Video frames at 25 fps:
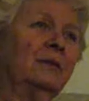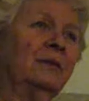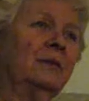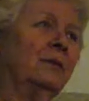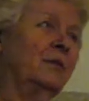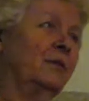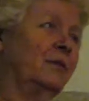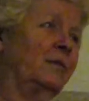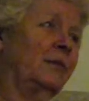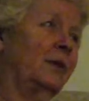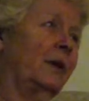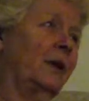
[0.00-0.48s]

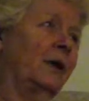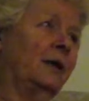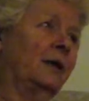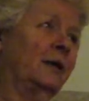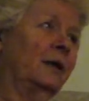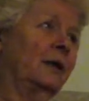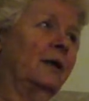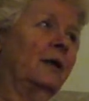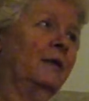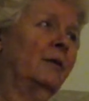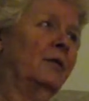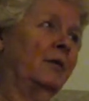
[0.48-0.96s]
not
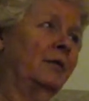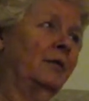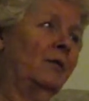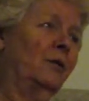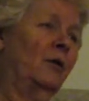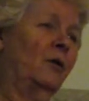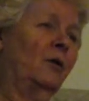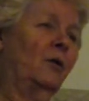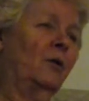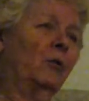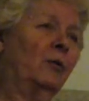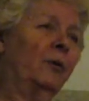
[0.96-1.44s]
any
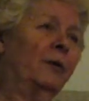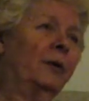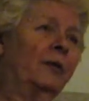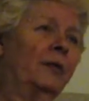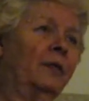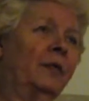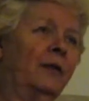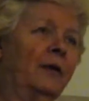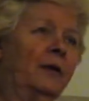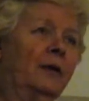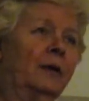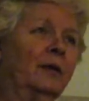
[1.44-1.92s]
long-going
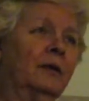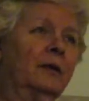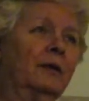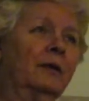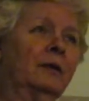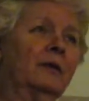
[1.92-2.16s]
thing.